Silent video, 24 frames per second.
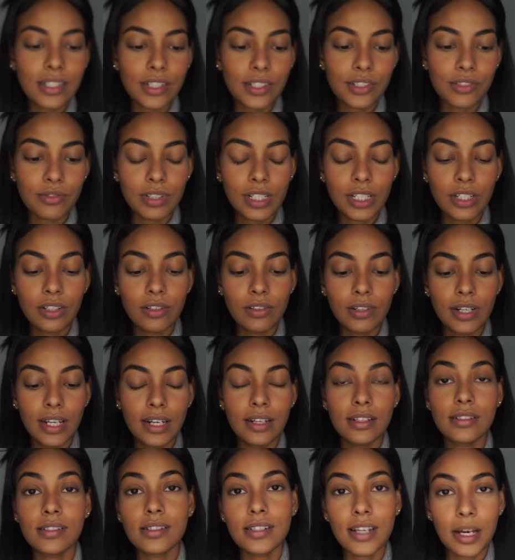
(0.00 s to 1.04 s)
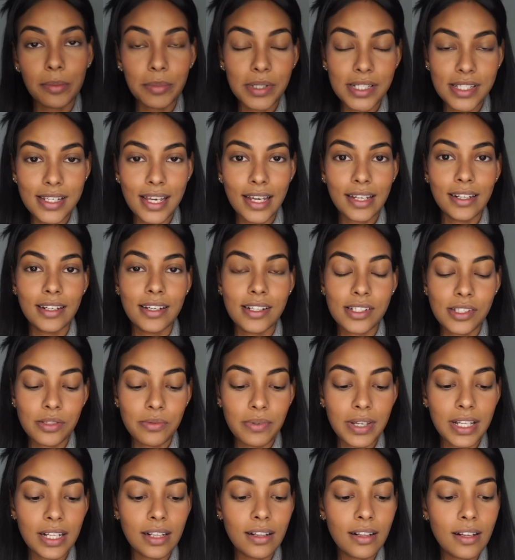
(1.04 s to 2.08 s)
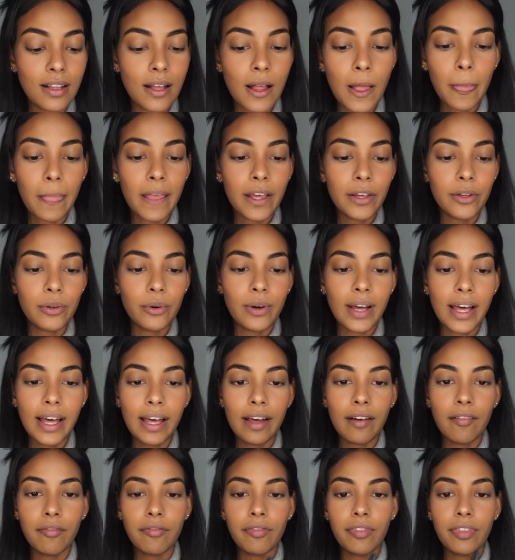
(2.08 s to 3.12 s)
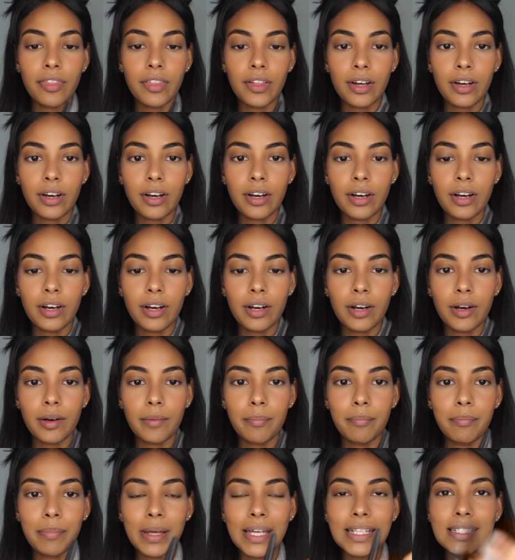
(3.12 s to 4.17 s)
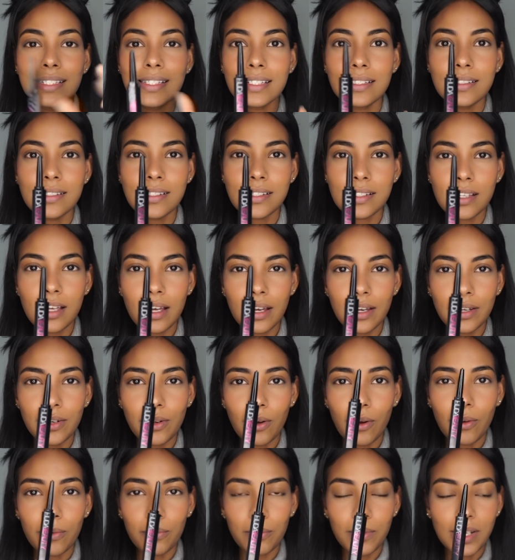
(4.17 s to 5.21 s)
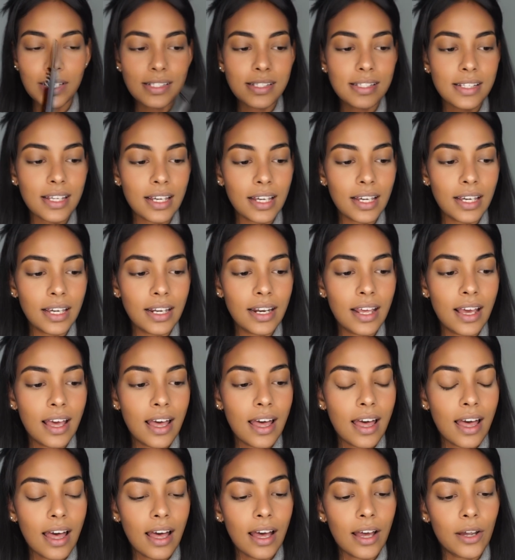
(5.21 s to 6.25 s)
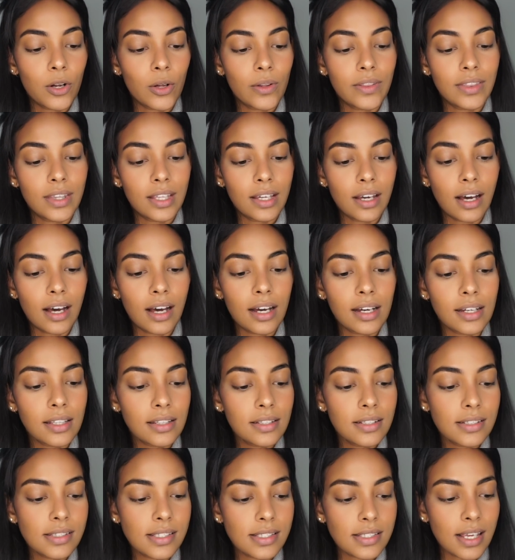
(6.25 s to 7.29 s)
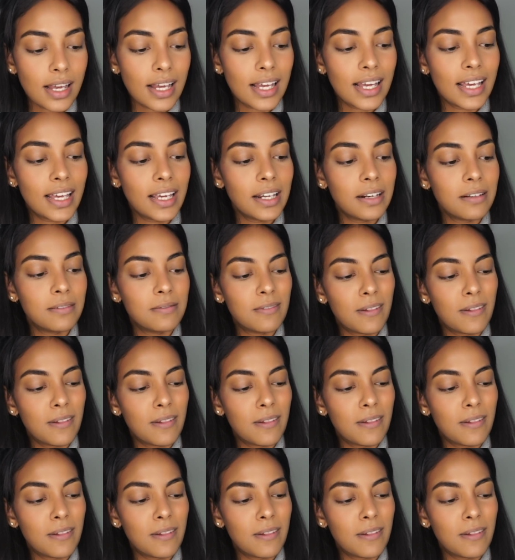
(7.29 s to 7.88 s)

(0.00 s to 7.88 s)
It's really good and it's double-sided as well. You have the pencil side on one side and on the other side,